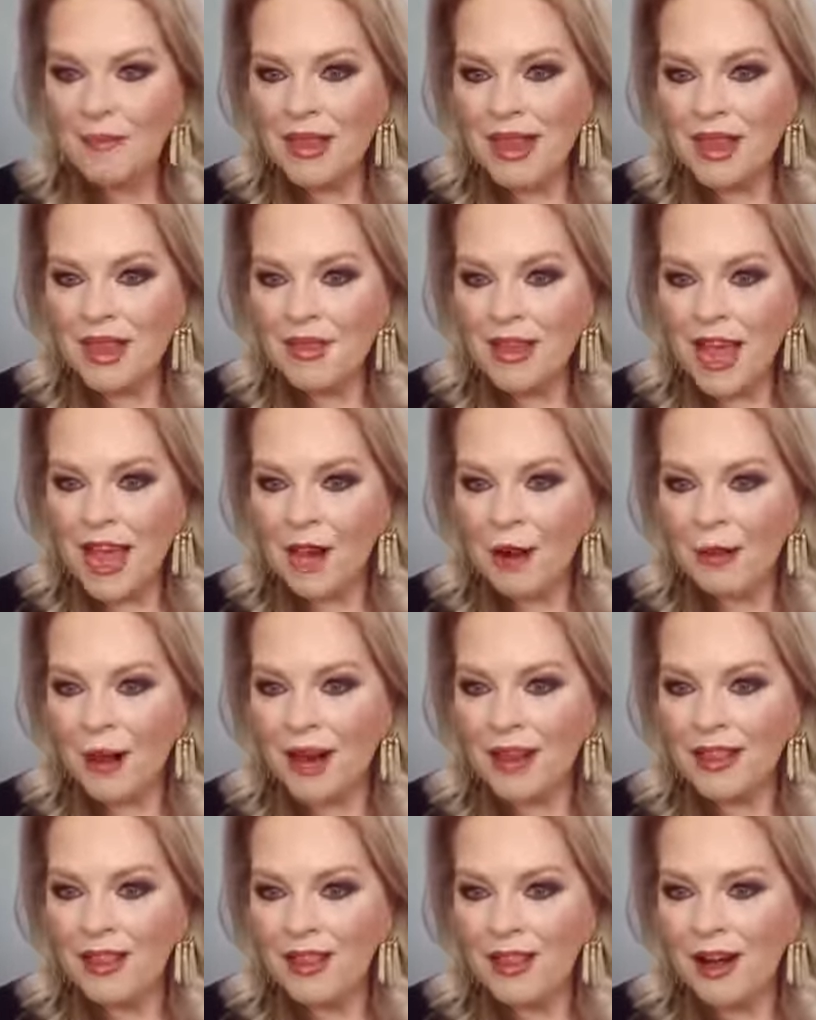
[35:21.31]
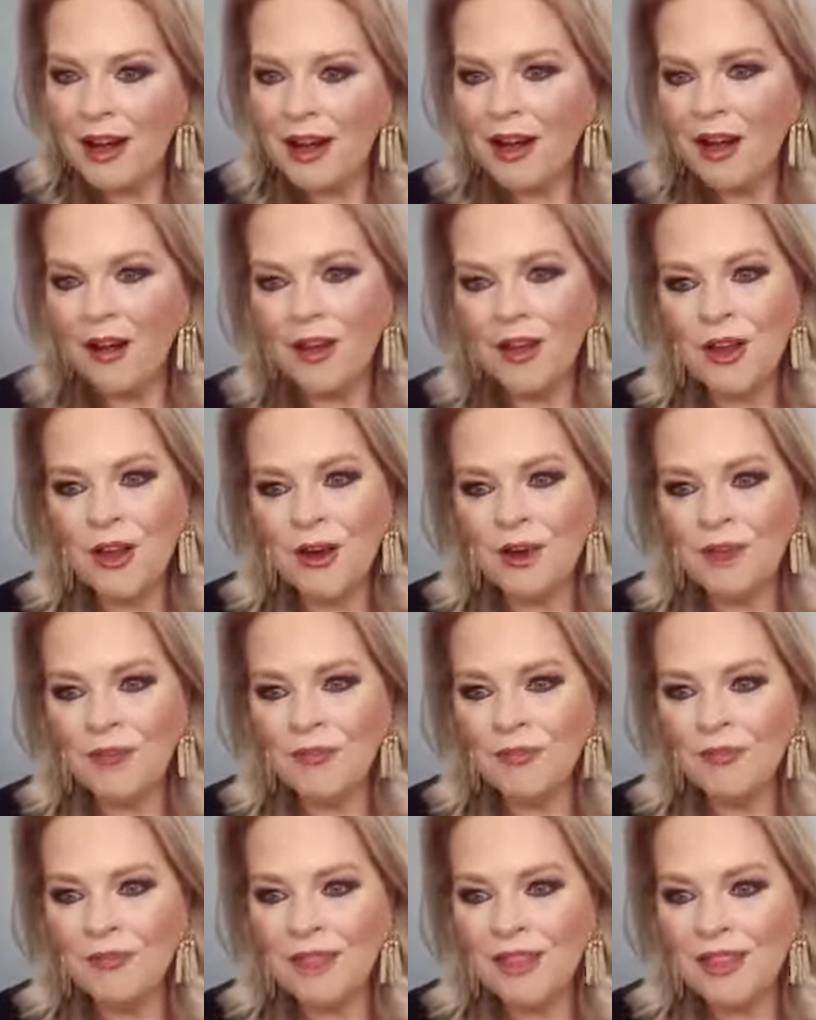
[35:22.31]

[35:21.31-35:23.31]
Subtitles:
Cynthia, great. Oh, you're